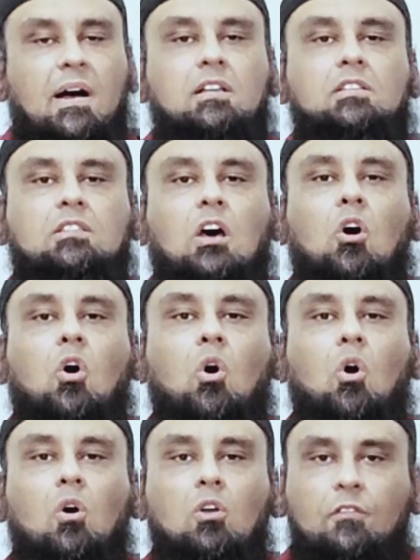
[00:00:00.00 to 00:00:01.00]
amongst the
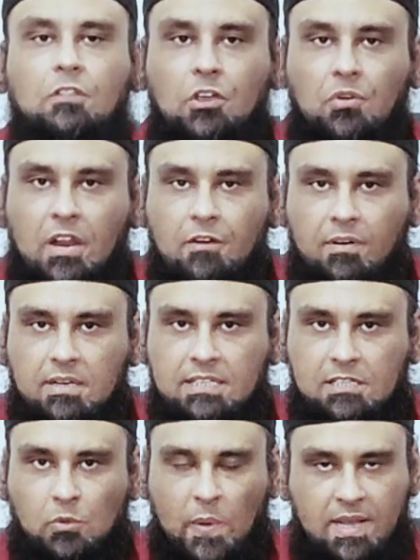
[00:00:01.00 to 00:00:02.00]
whole of the
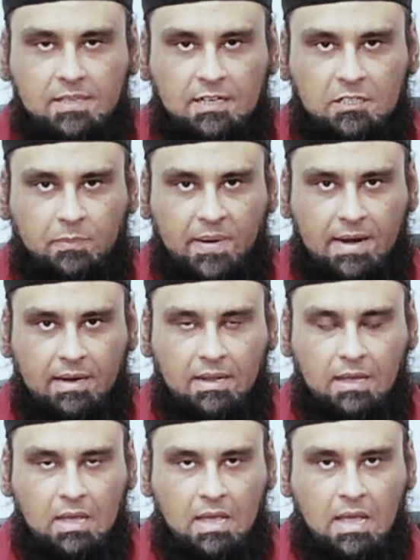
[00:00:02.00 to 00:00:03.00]
universe, his wings are spread.